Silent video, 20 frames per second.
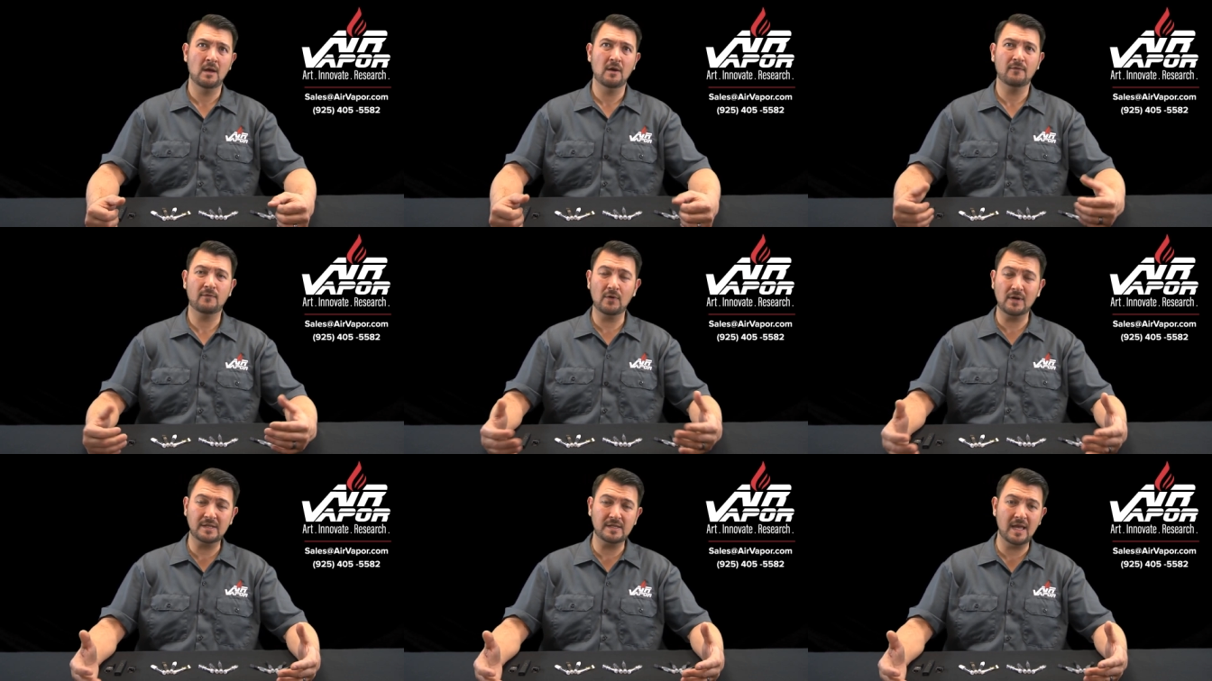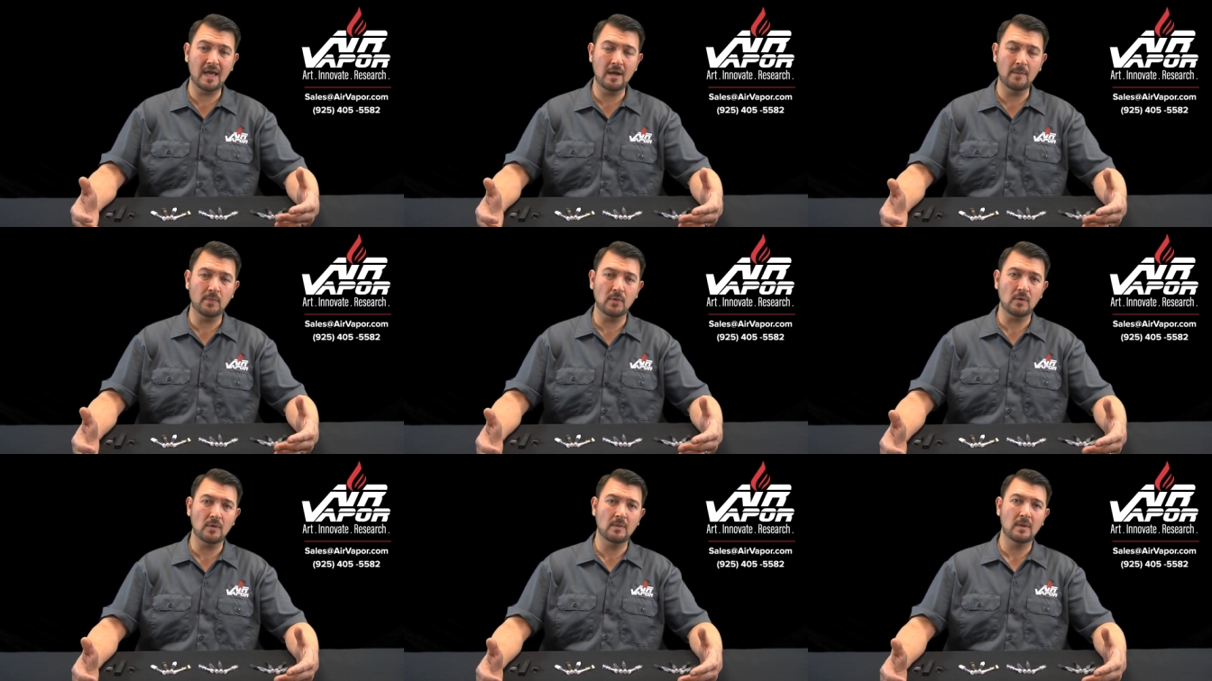For
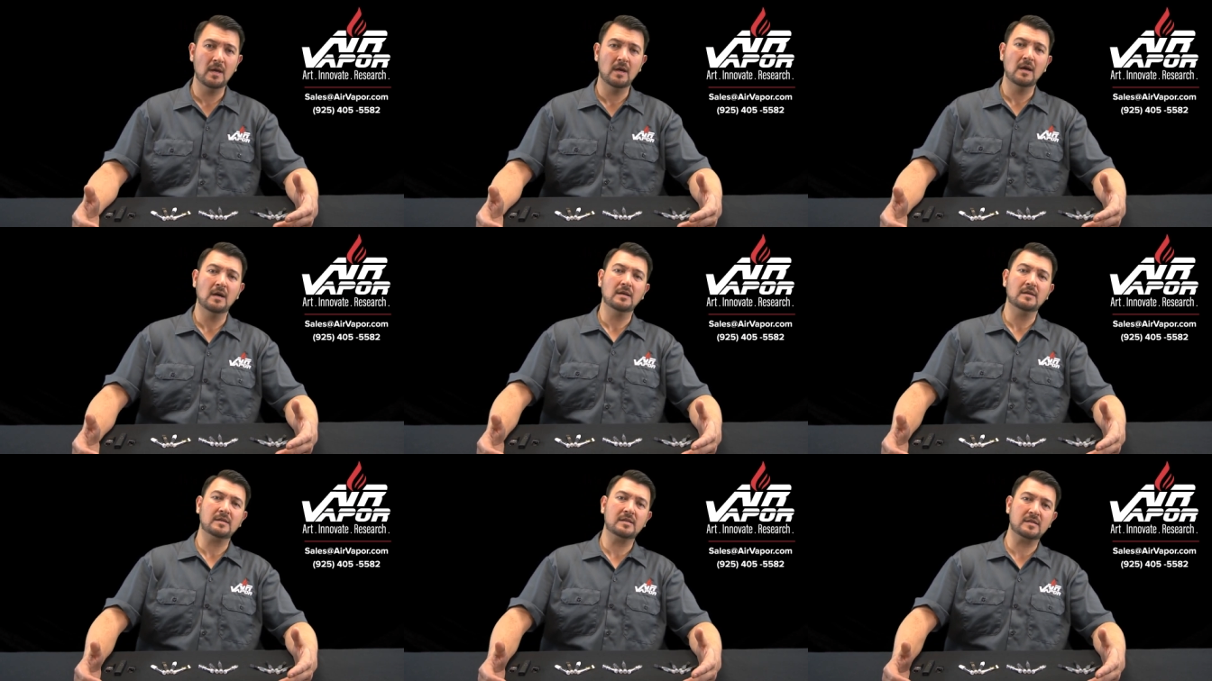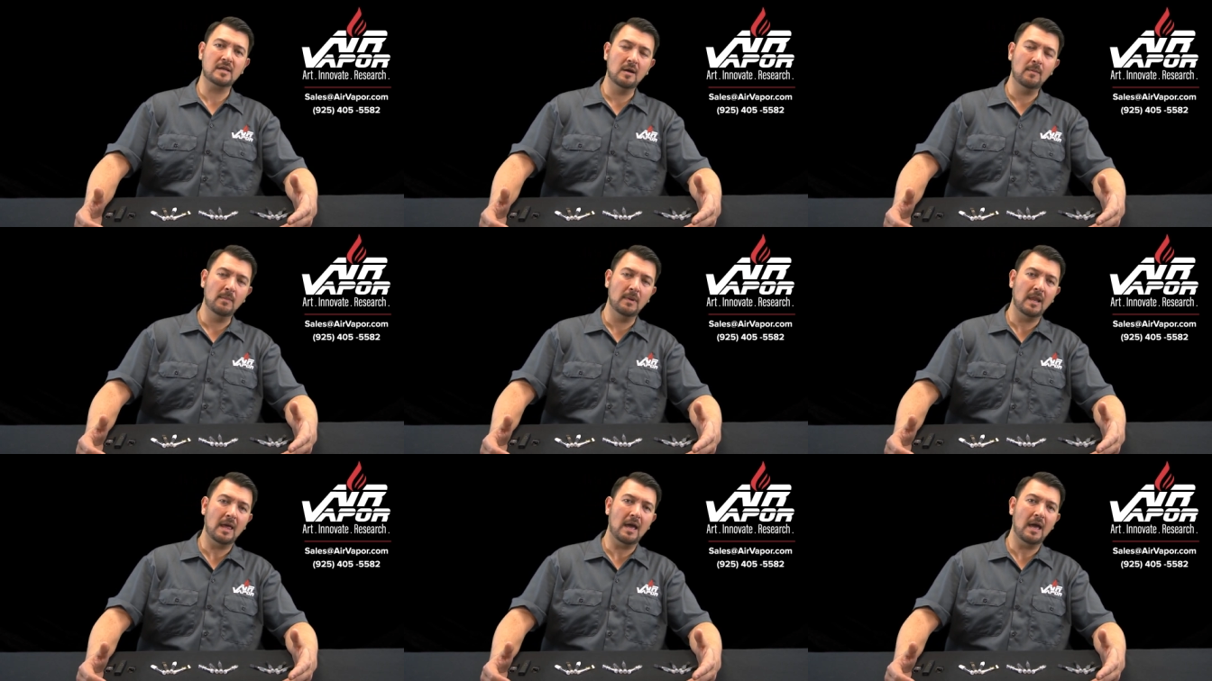example,
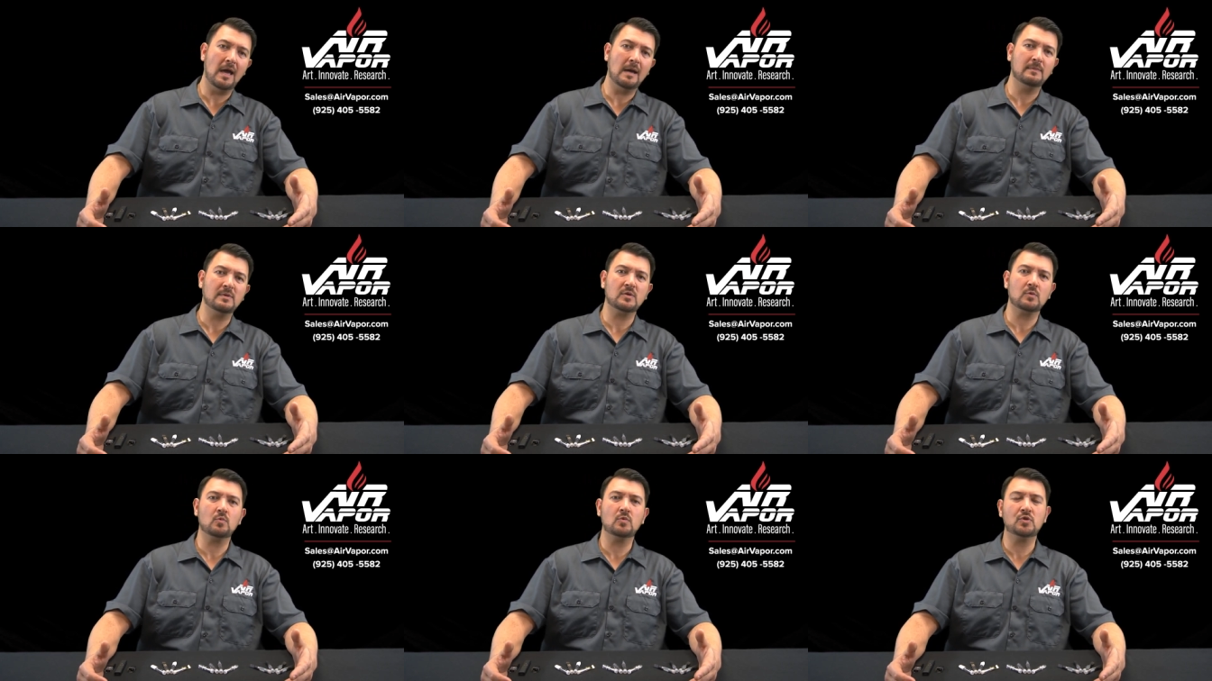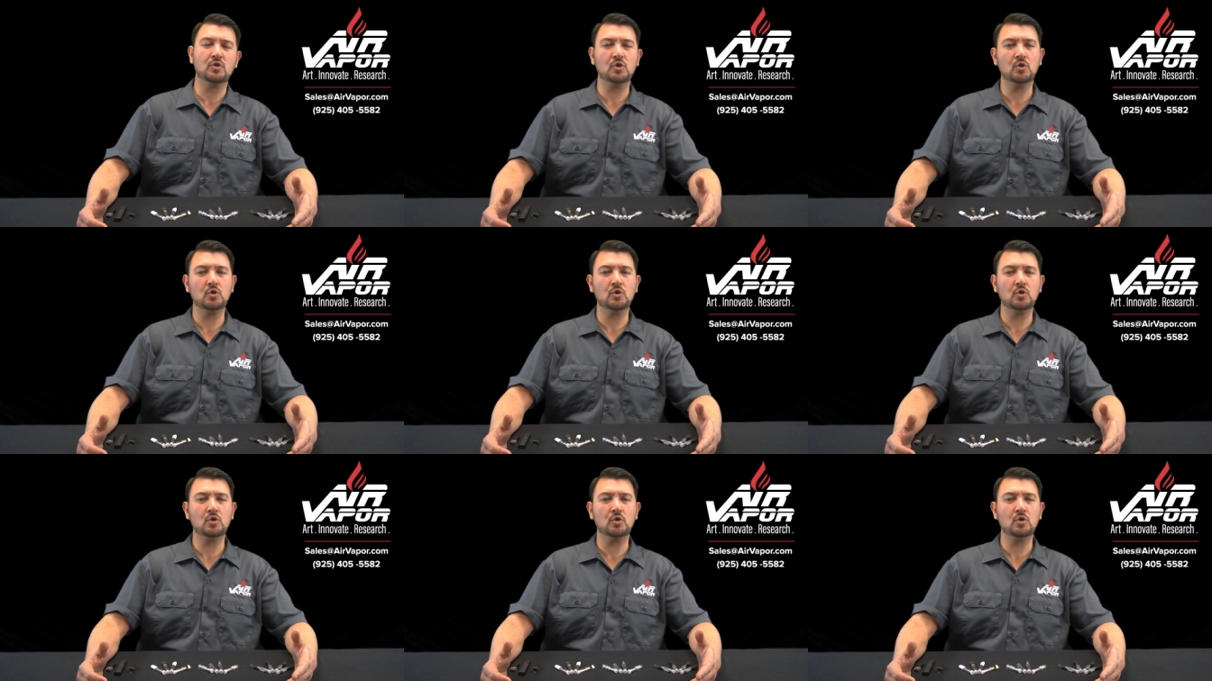some labs will